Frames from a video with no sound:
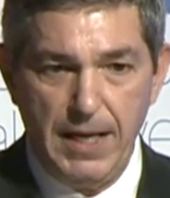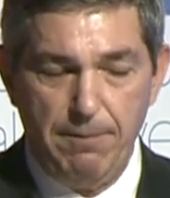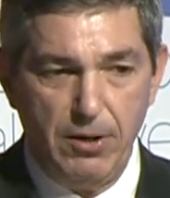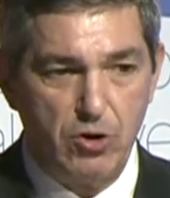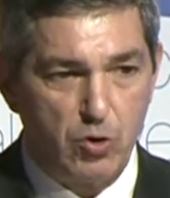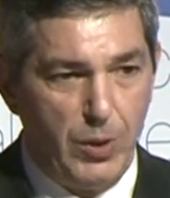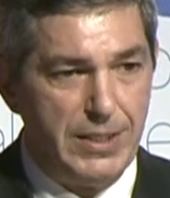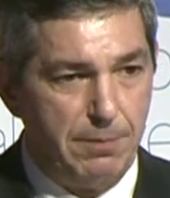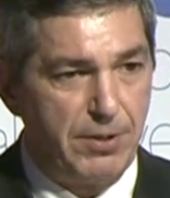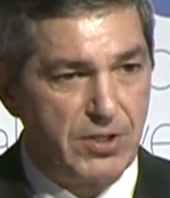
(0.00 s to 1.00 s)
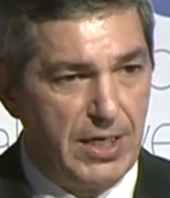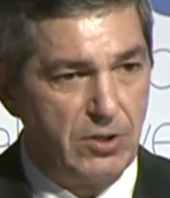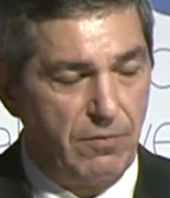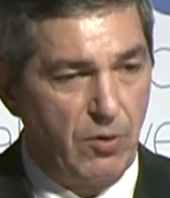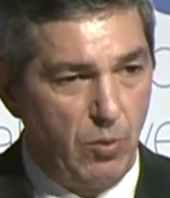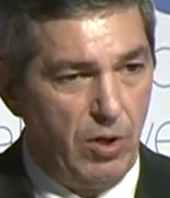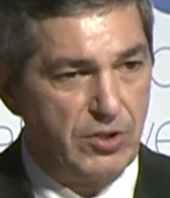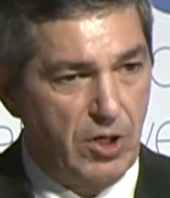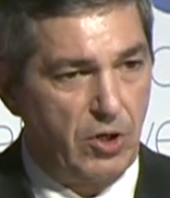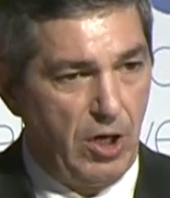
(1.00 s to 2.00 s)
about twenty percent of the
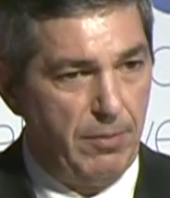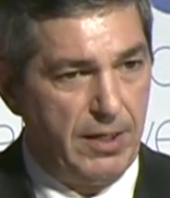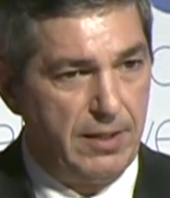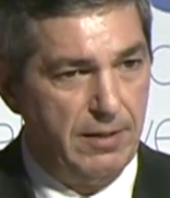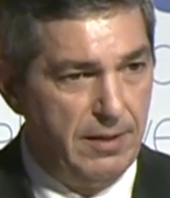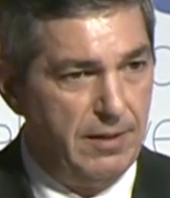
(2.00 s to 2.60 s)
world's economic